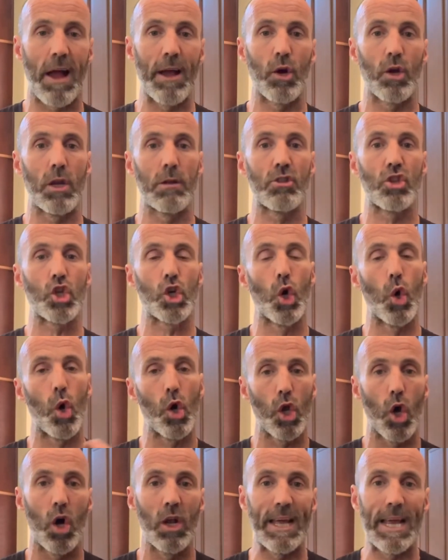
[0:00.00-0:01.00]
I'm gonna throw
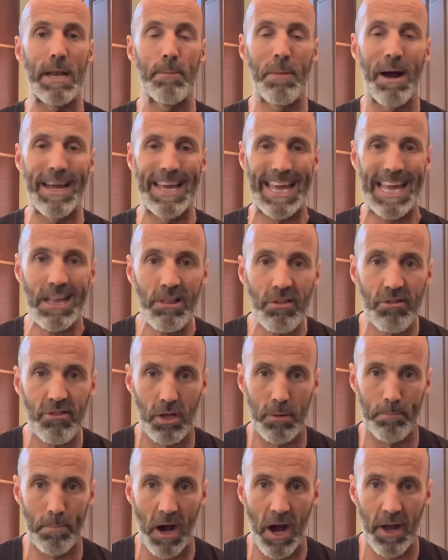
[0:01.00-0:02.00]
it all in my
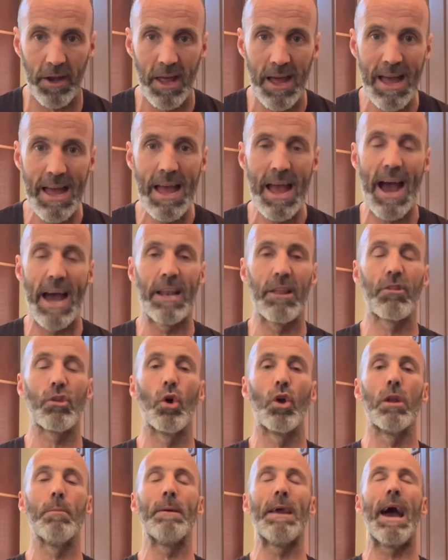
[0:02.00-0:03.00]
Instant Pot and it's
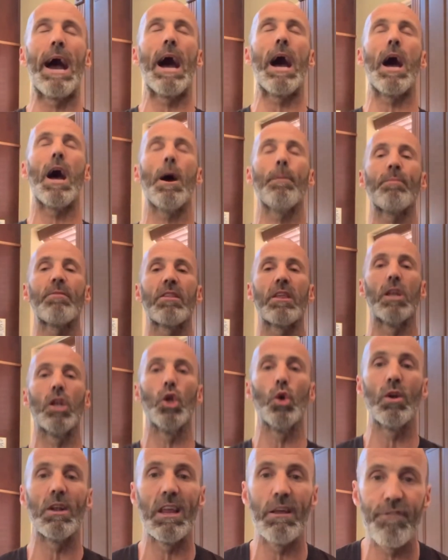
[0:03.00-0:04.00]
gonna be
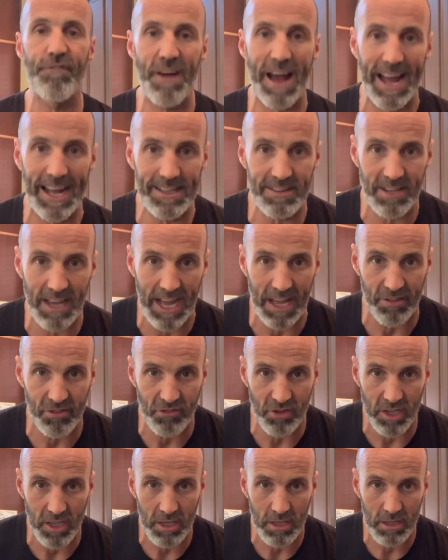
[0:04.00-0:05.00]
absolutely fantastic.